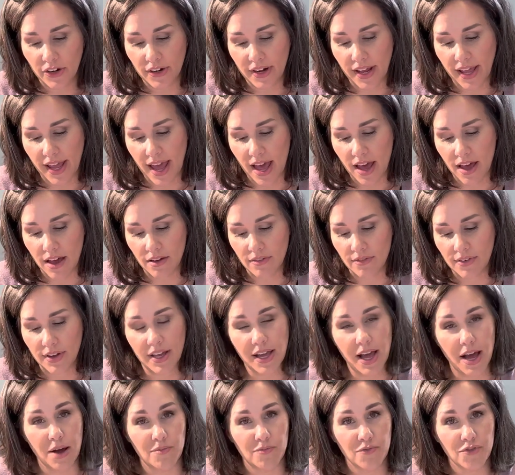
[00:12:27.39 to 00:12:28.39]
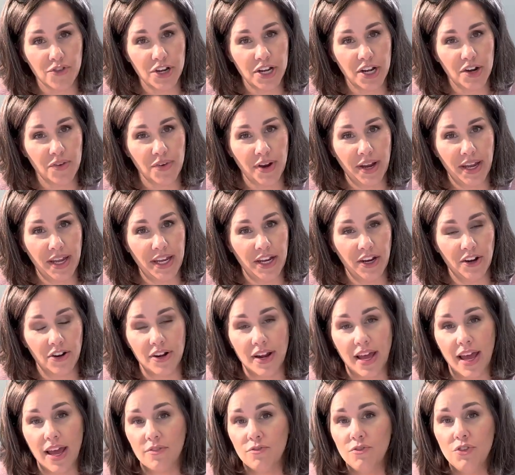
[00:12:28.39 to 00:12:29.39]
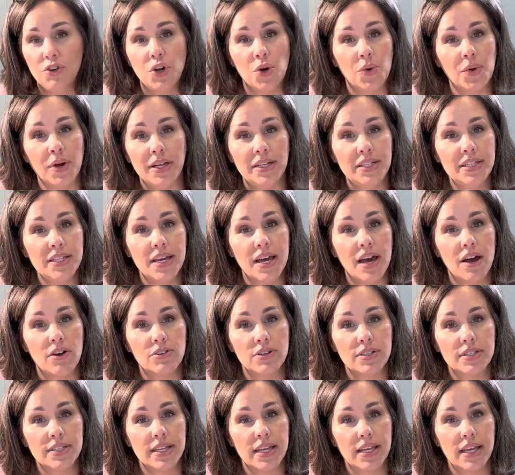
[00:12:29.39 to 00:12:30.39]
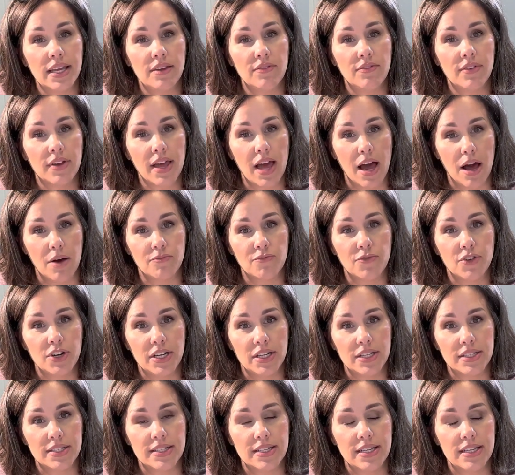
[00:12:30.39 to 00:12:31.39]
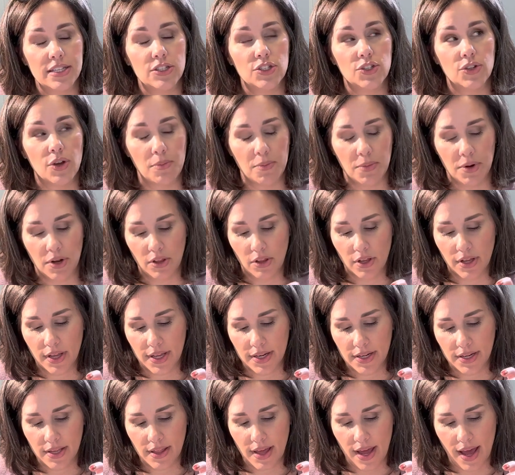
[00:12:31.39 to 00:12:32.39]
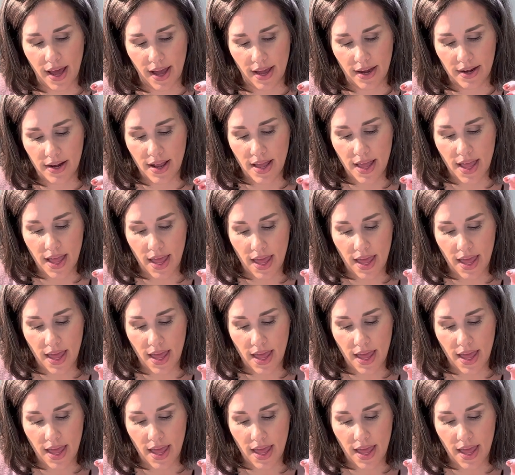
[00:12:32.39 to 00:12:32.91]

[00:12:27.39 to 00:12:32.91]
and I have a Gomphrena right here, and I have no idea how to say Gomphrena seed, so I'm going to look into that.